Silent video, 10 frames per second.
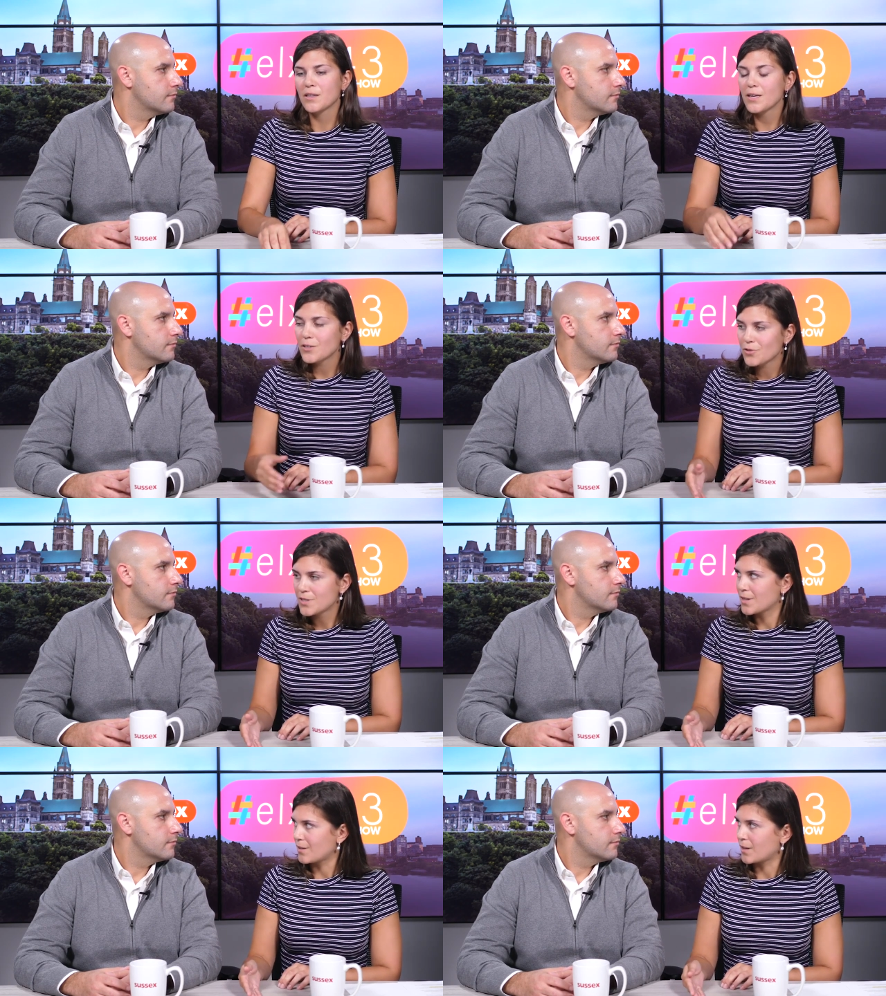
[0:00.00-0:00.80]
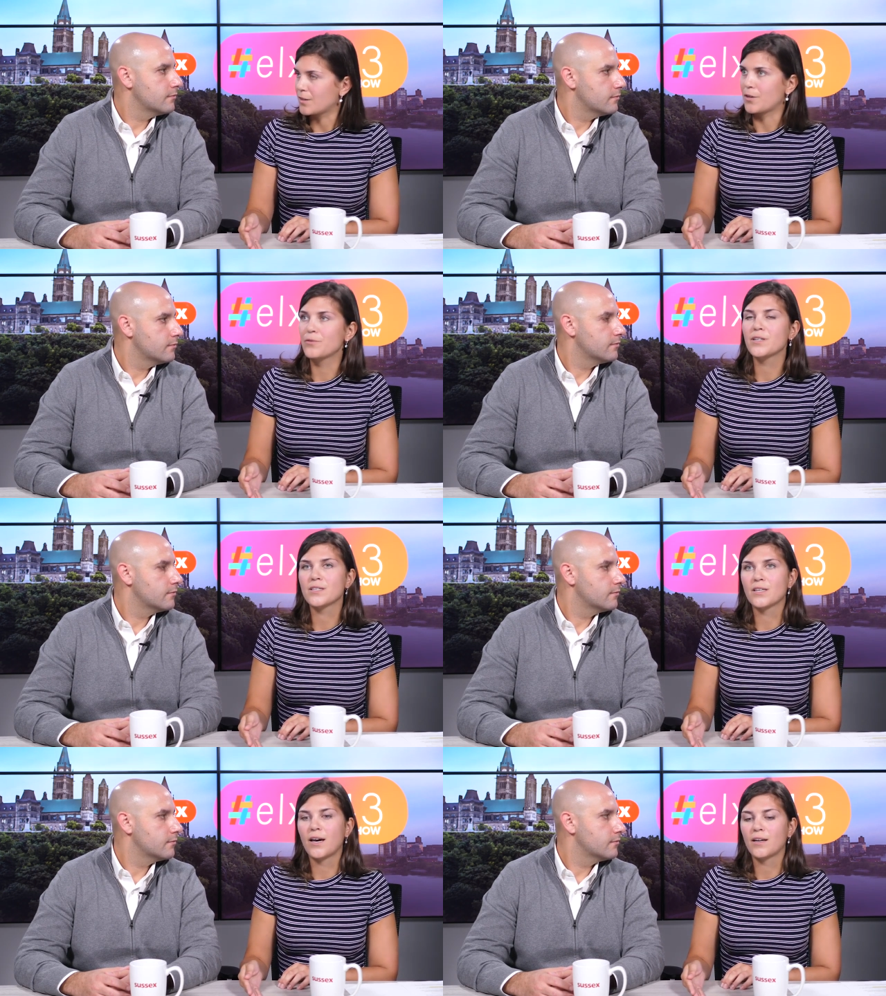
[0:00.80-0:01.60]
Speaker 1: The interesting thing, though,
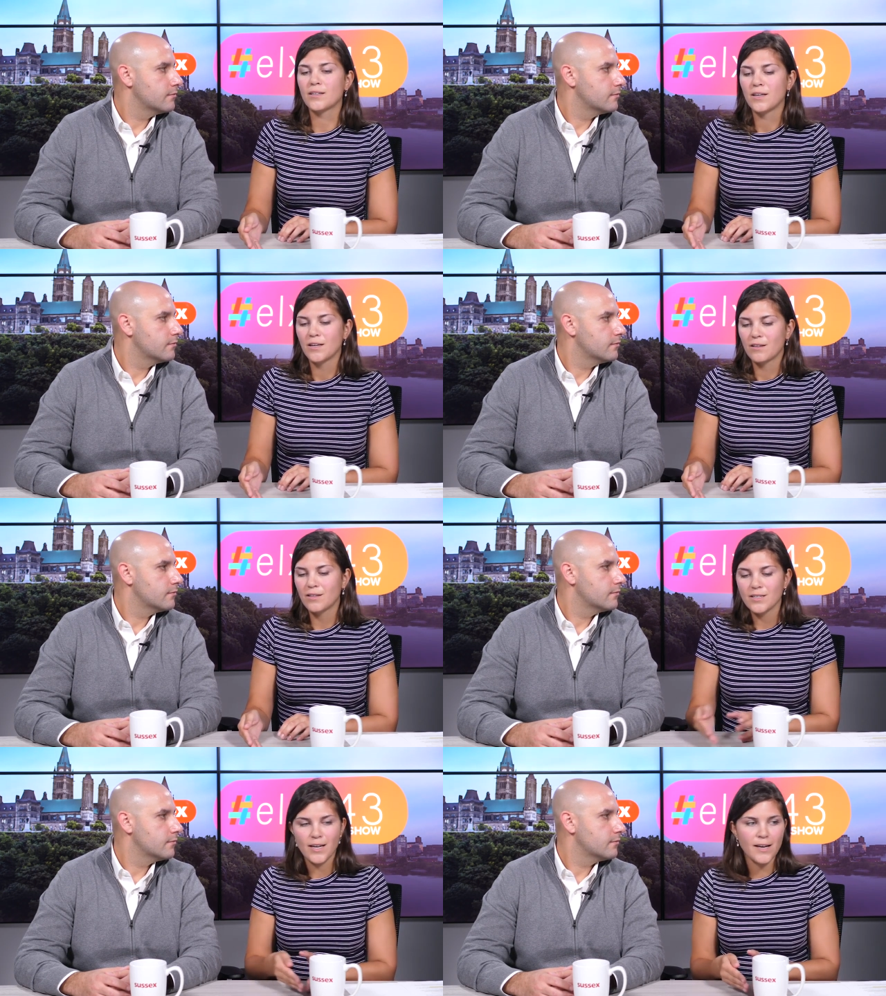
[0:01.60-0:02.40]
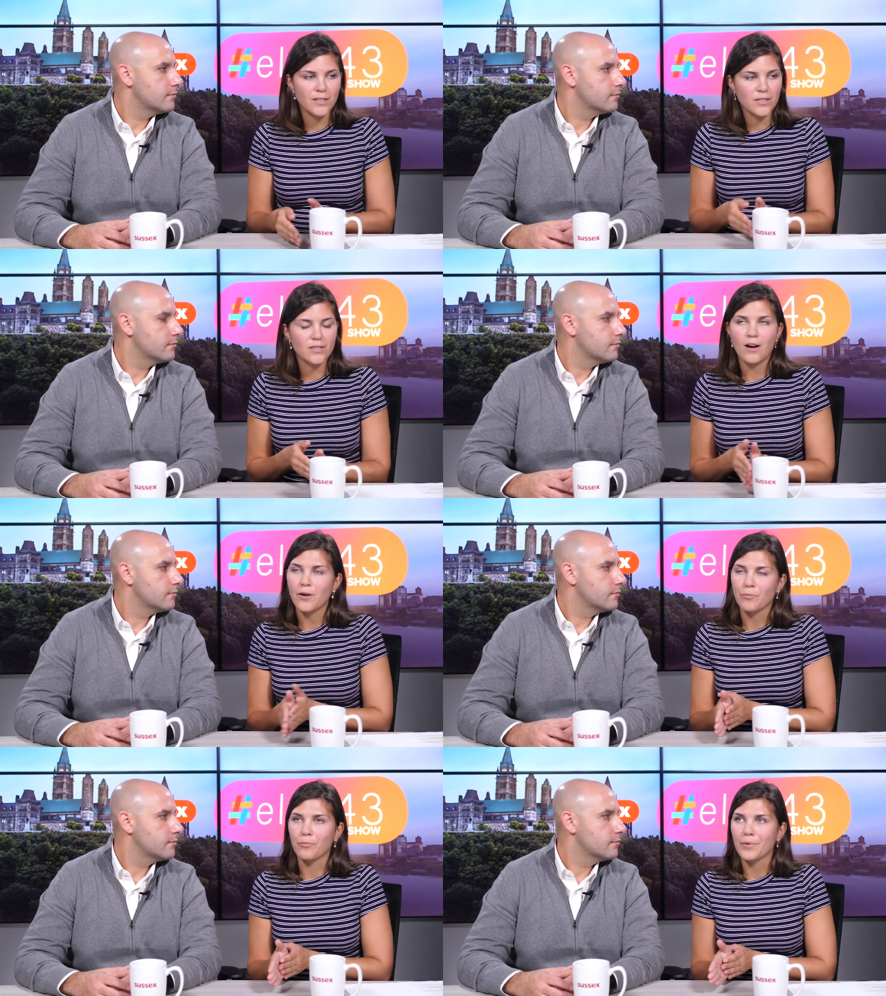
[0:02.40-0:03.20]
is that this ad does
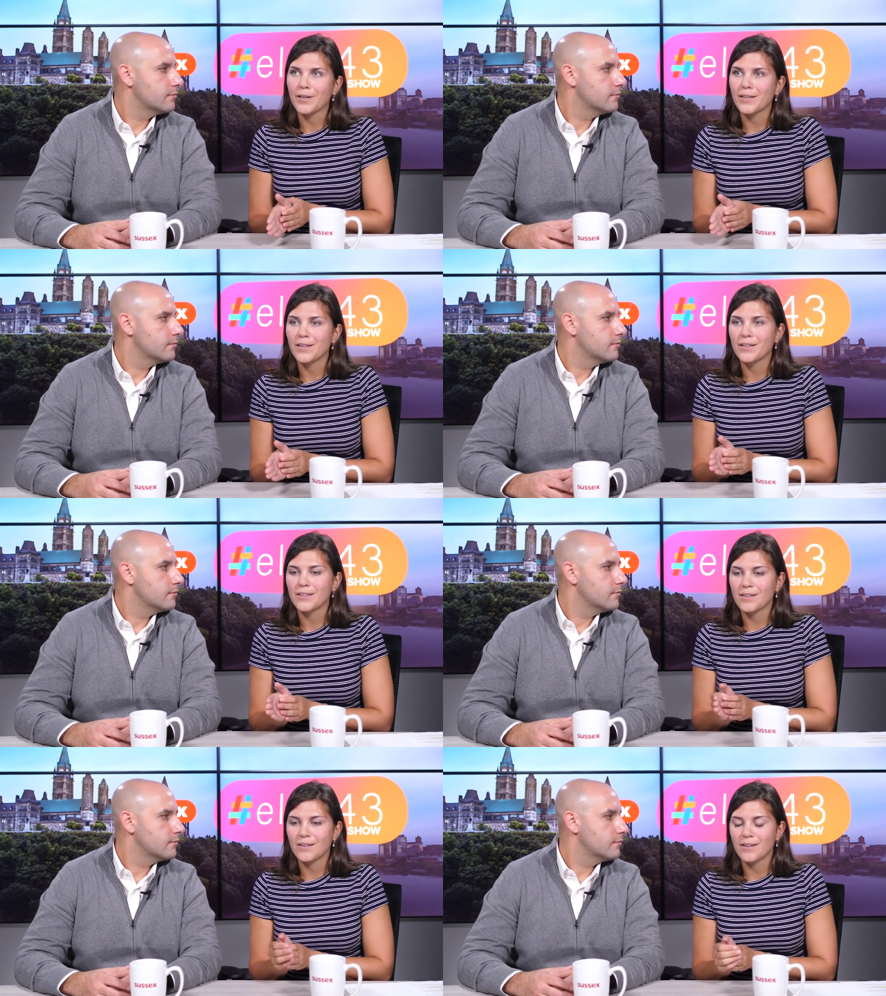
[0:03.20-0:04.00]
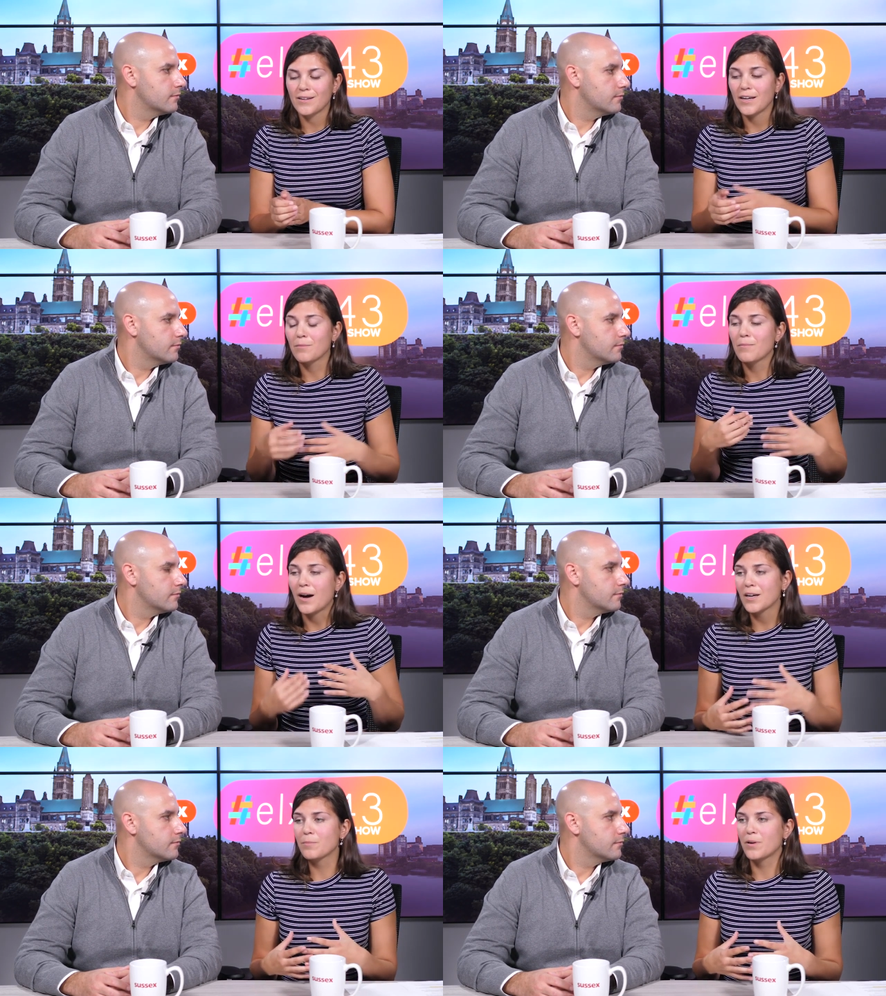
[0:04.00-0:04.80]
not really, in
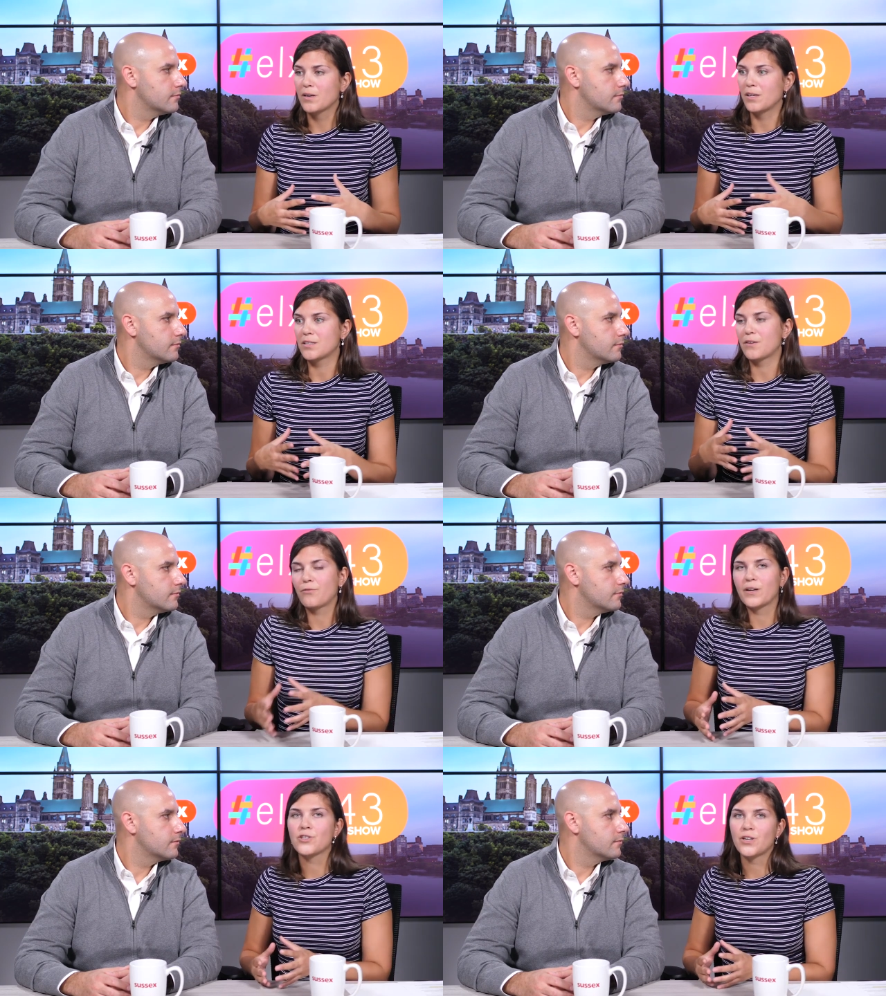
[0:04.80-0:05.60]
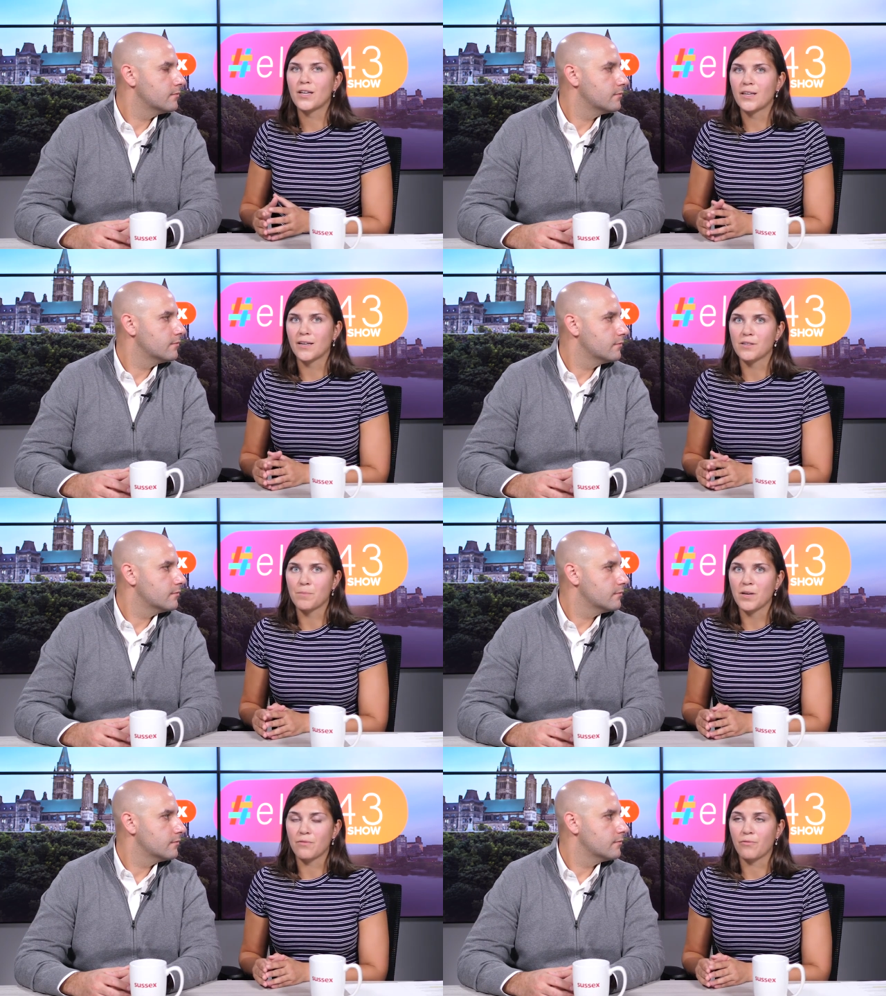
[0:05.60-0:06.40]
my opinion, differentiate the
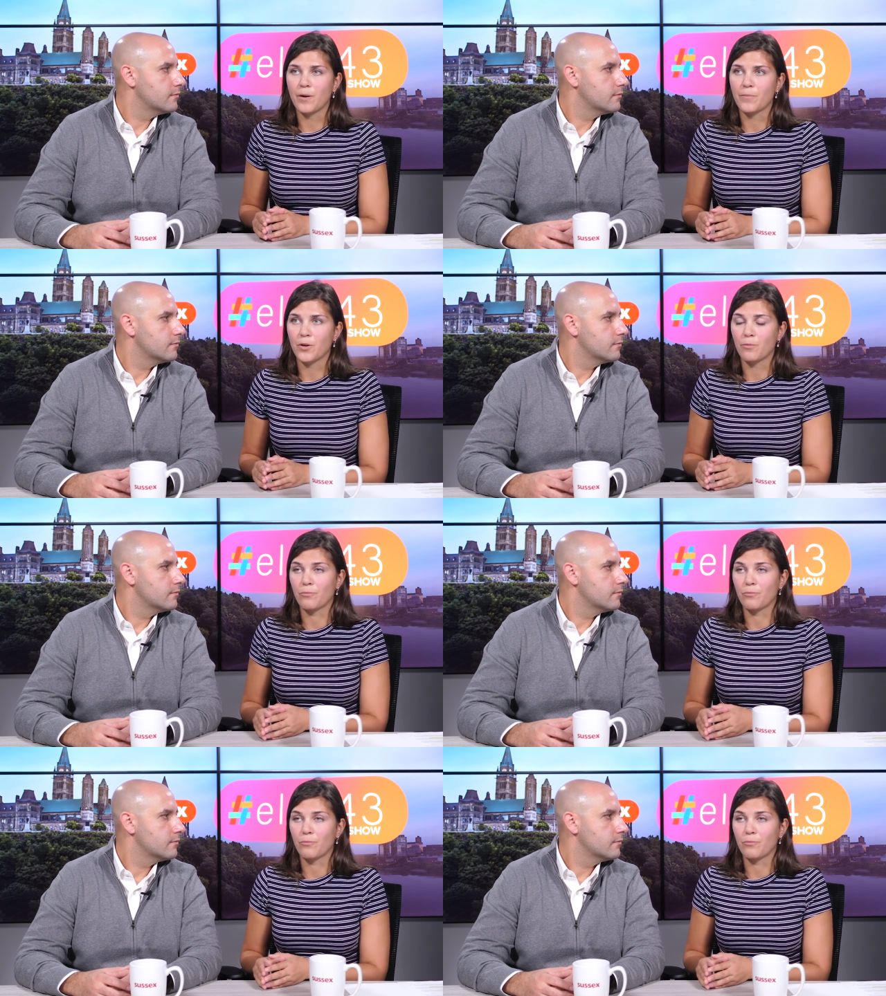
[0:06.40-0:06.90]
NDP from their